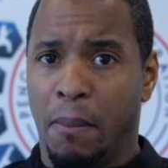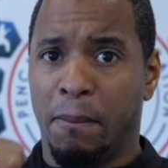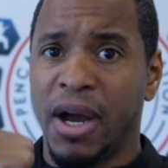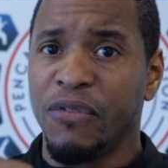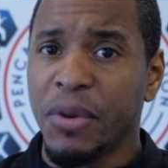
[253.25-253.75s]

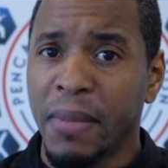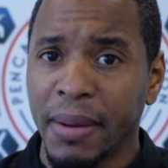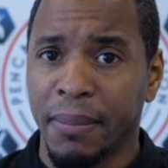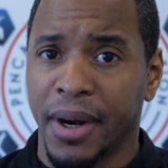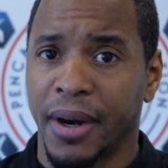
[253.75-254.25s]
But
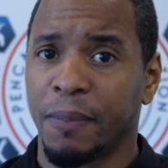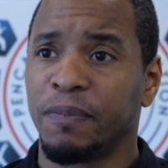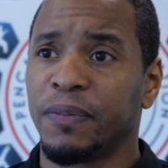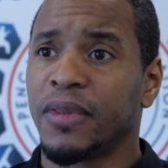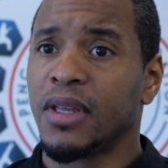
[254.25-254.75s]

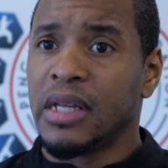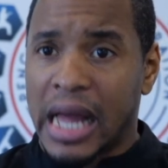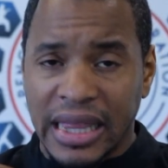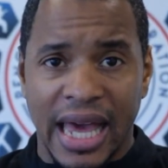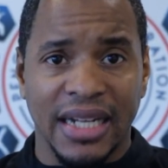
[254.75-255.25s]
remember,
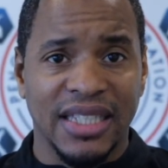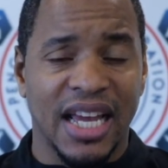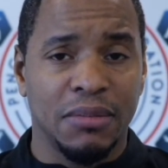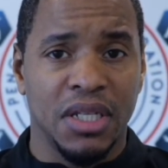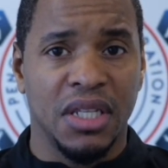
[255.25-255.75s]
a lot of
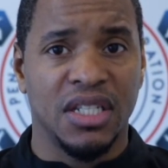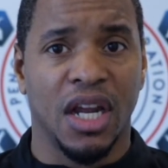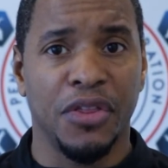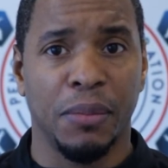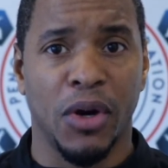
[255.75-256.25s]
times in these
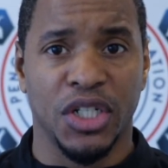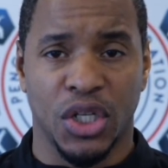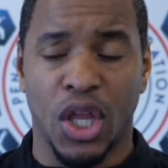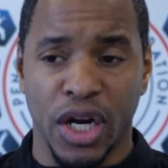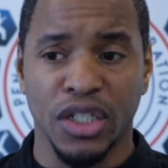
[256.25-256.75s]
other
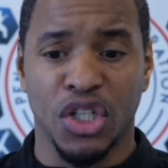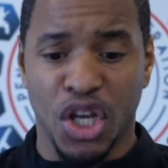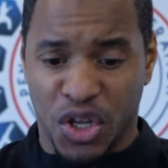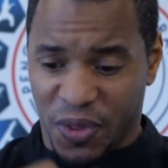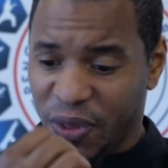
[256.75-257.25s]
martial arts,
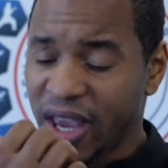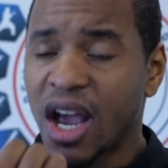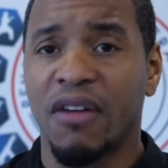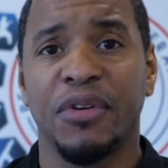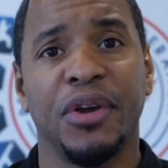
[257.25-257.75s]
they
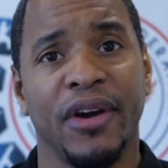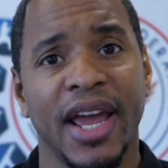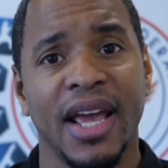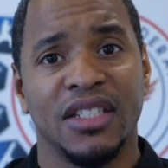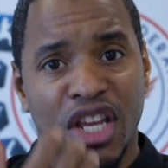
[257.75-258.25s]
cover your
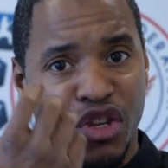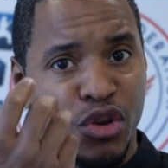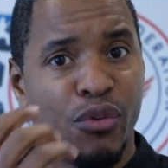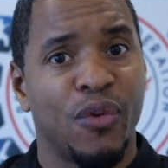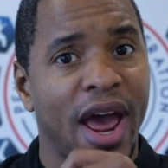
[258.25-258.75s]
hands
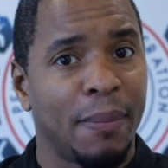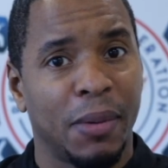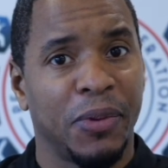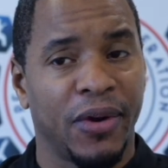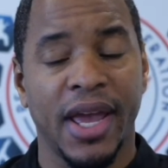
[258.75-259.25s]
and you wrap
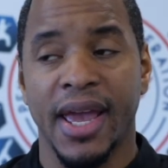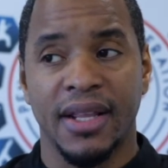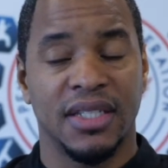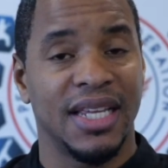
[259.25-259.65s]
up your hands.